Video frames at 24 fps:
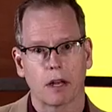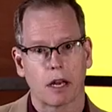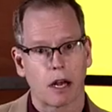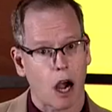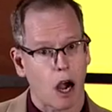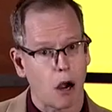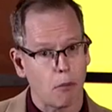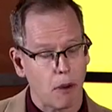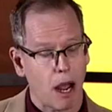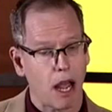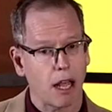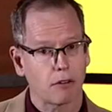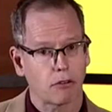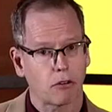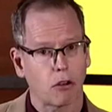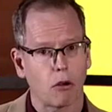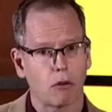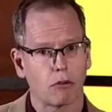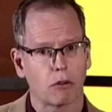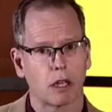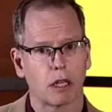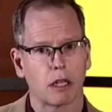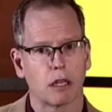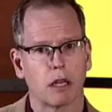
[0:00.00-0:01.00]
and our minds
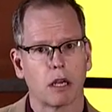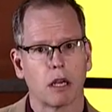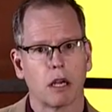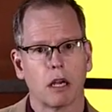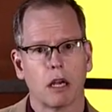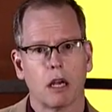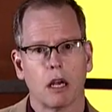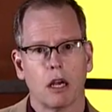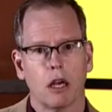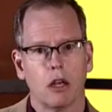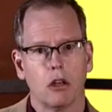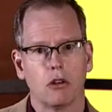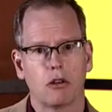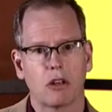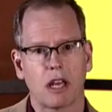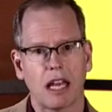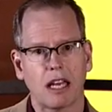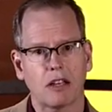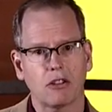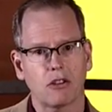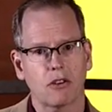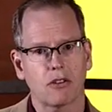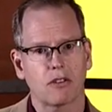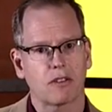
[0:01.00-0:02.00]
only, you
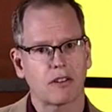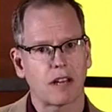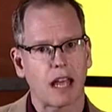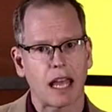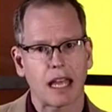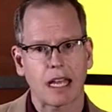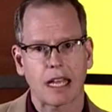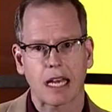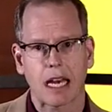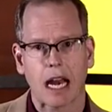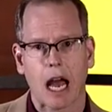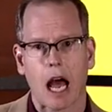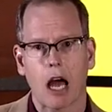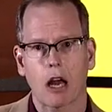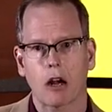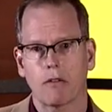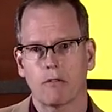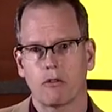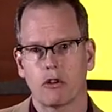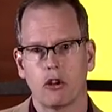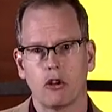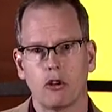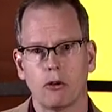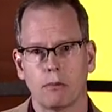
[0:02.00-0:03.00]
can't just take it out
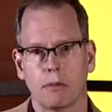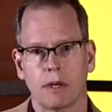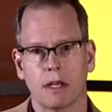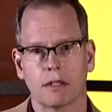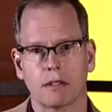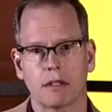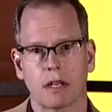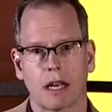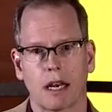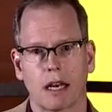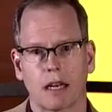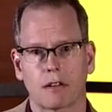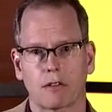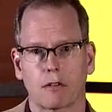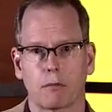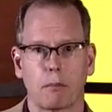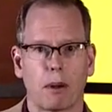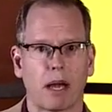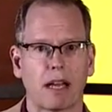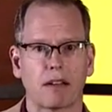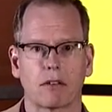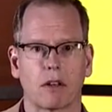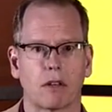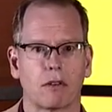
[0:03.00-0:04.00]
of humans and
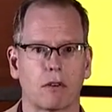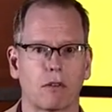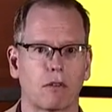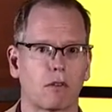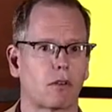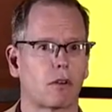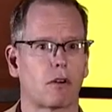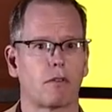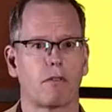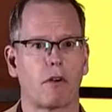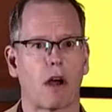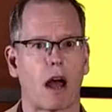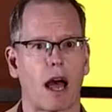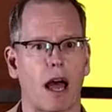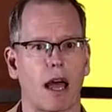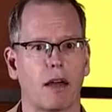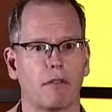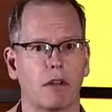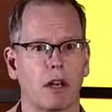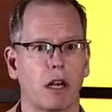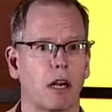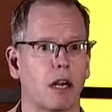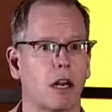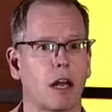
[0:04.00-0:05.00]
expect it to
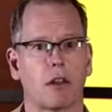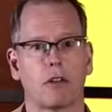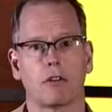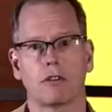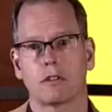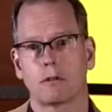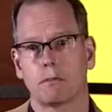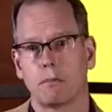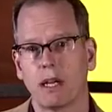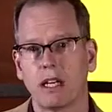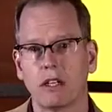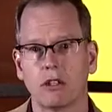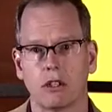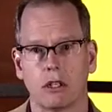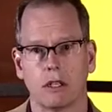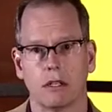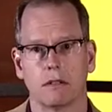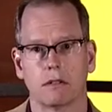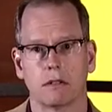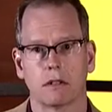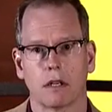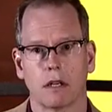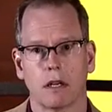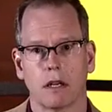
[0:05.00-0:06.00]
survive in another
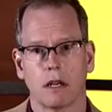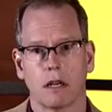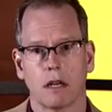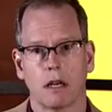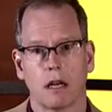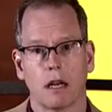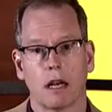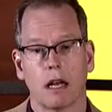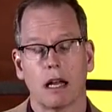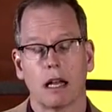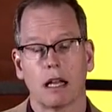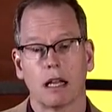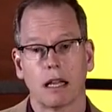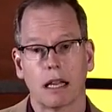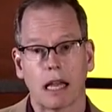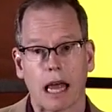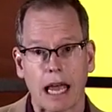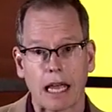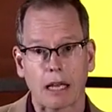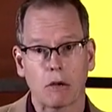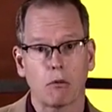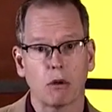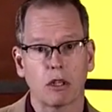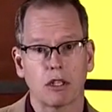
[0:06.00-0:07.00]
species.
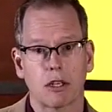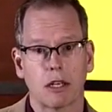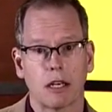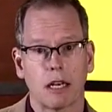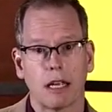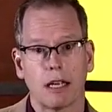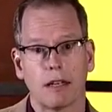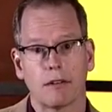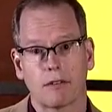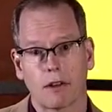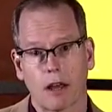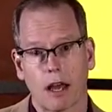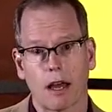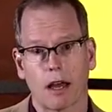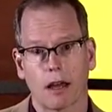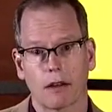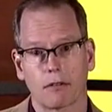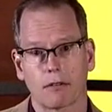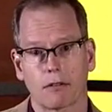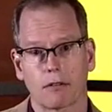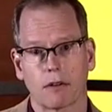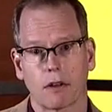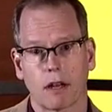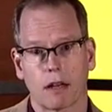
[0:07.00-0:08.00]
Language needs
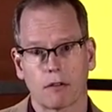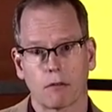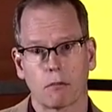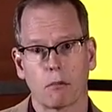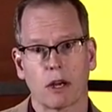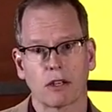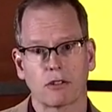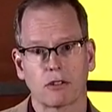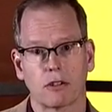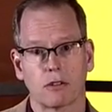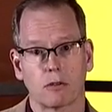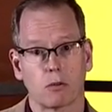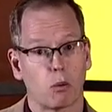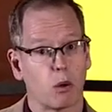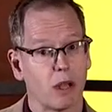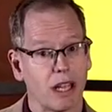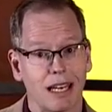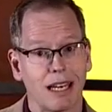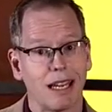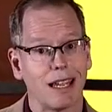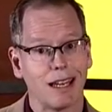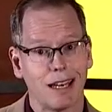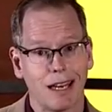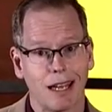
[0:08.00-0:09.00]
us as much as we
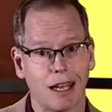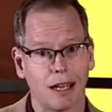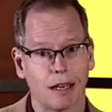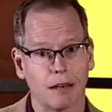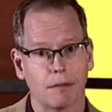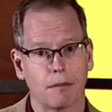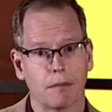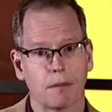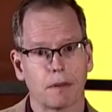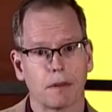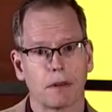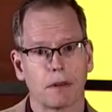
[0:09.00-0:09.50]
need it.